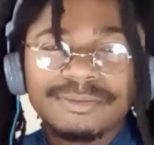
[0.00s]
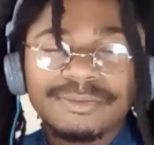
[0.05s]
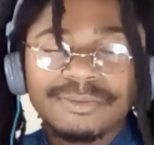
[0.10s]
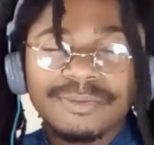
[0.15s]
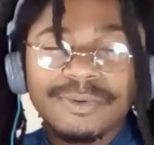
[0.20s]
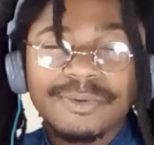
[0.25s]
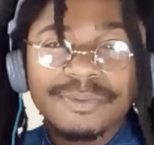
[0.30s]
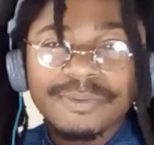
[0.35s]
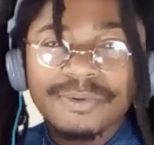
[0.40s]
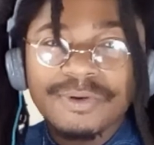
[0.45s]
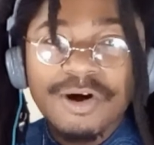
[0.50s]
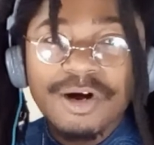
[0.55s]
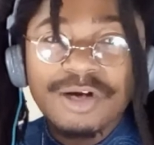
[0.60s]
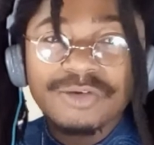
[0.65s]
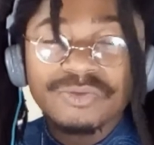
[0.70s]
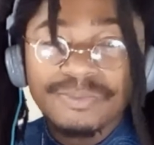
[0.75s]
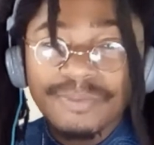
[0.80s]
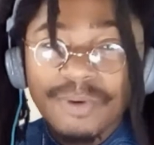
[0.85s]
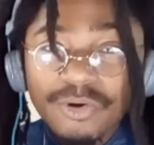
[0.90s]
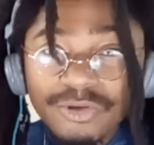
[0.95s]
What are them
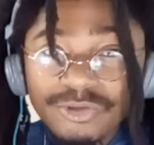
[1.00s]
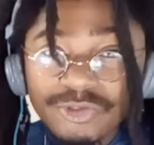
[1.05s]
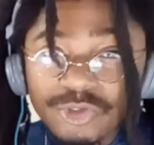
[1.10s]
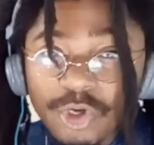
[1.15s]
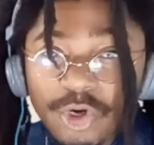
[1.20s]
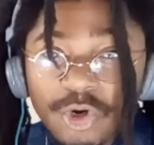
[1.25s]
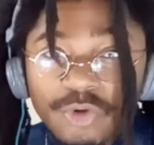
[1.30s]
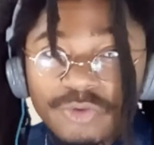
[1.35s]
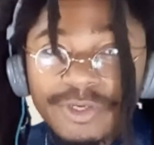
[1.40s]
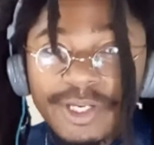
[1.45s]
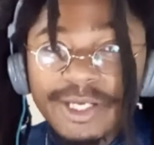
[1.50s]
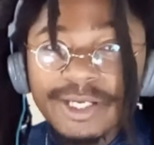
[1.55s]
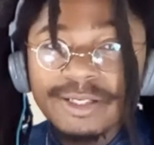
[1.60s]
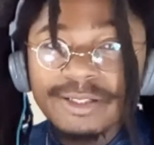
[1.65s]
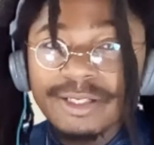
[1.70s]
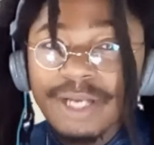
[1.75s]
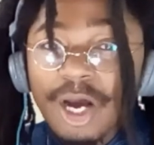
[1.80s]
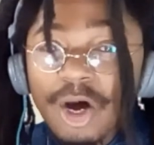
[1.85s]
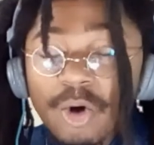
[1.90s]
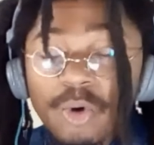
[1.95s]
cars? Remote control,
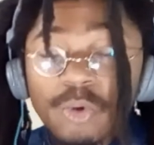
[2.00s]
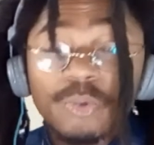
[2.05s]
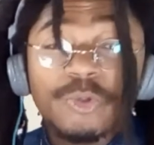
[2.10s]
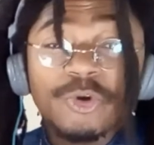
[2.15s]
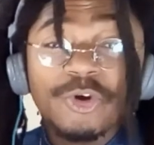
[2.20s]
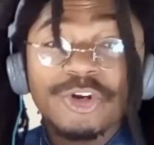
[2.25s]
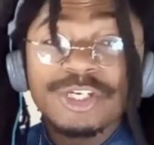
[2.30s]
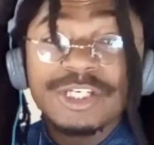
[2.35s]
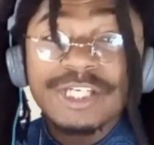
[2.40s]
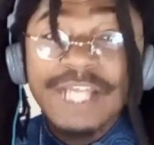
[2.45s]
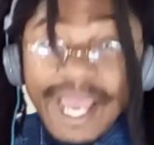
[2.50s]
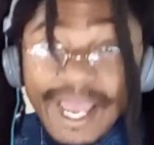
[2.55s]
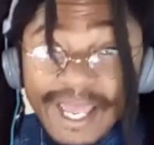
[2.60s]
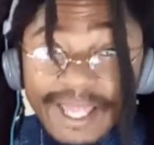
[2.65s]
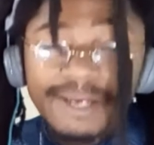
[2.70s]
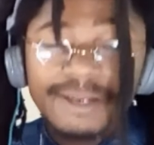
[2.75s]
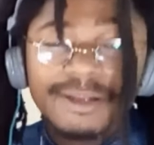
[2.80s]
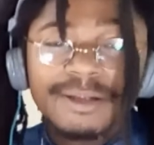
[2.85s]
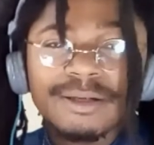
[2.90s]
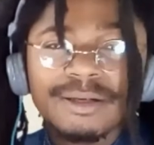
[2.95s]
nigga? No, they're
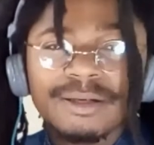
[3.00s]
dead.